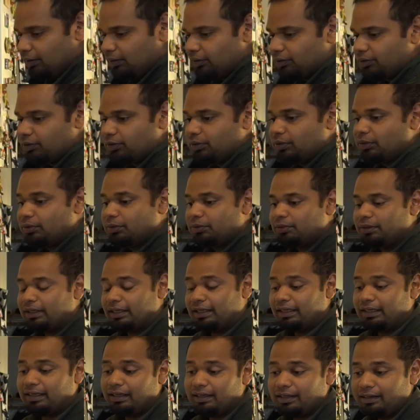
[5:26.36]
So
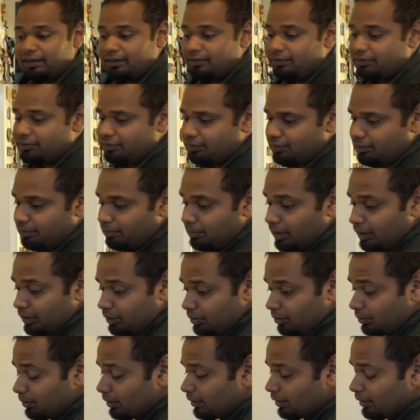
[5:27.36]
I have my
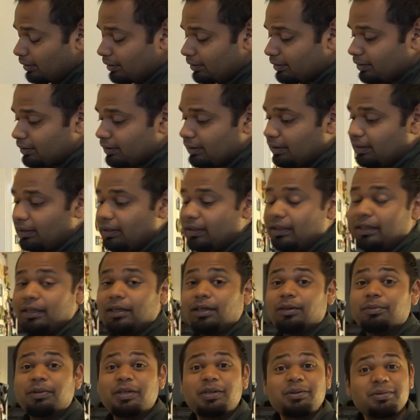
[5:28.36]
yogurt.
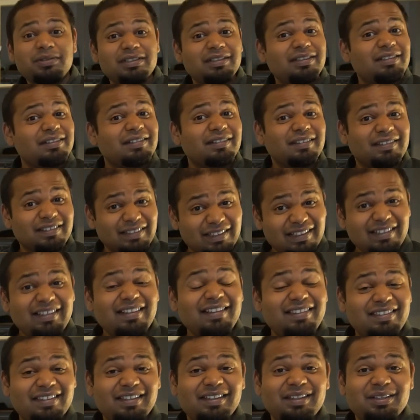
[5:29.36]
We're using a really
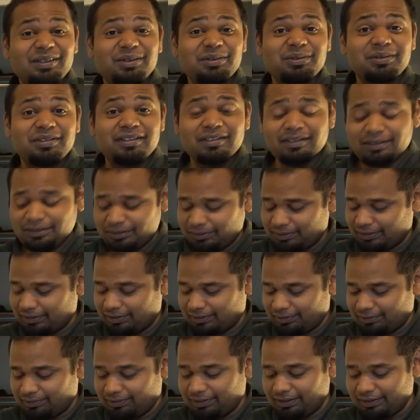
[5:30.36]
thick yogurt, so
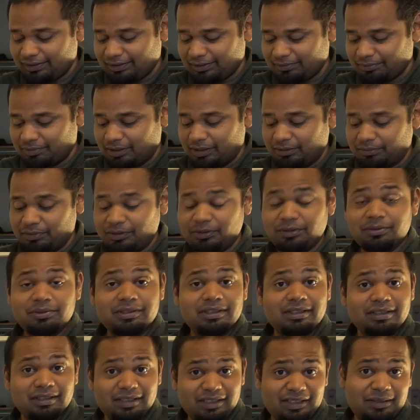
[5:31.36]
there's a reason why we're
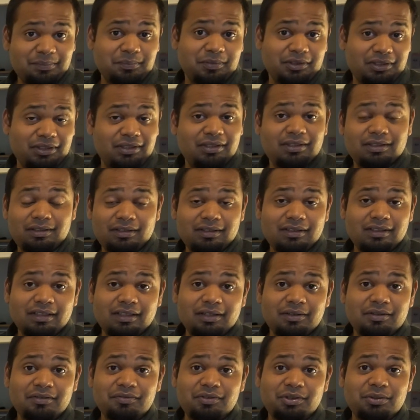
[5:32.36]
using this particular
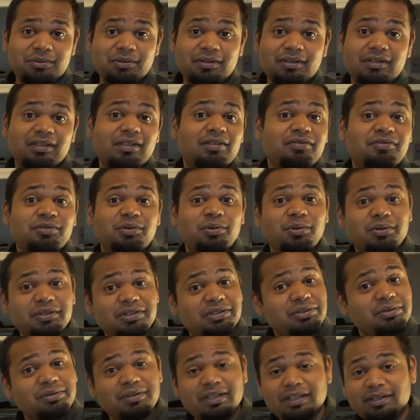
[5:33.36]
kind of yogurt. Of
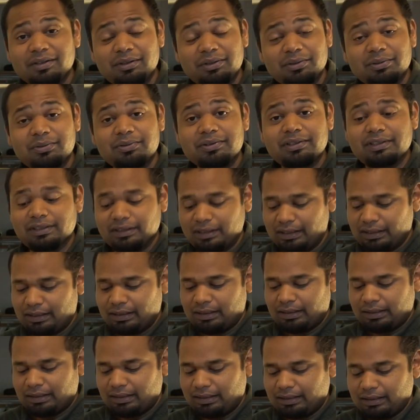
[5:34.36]
course, you can use
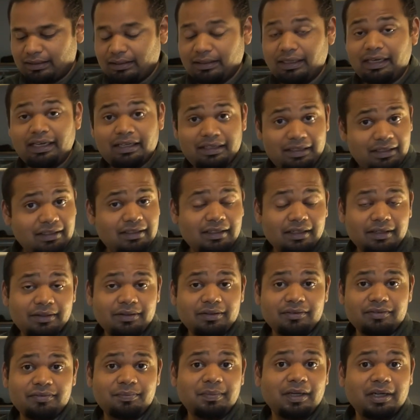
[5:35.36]
any kind
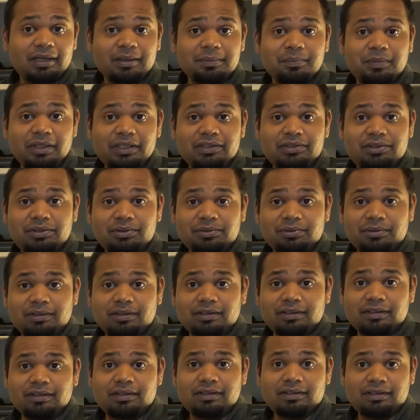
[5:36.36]
of plant-based
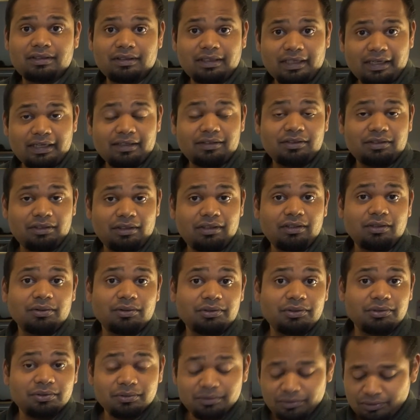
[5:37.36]
yogurt that you're
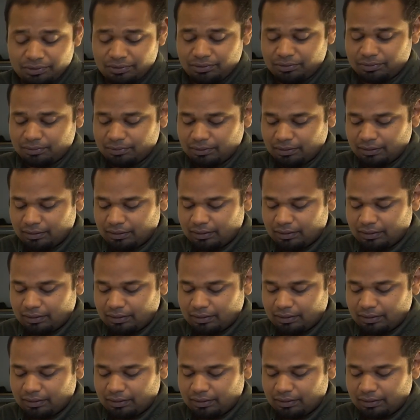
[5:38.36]
used to,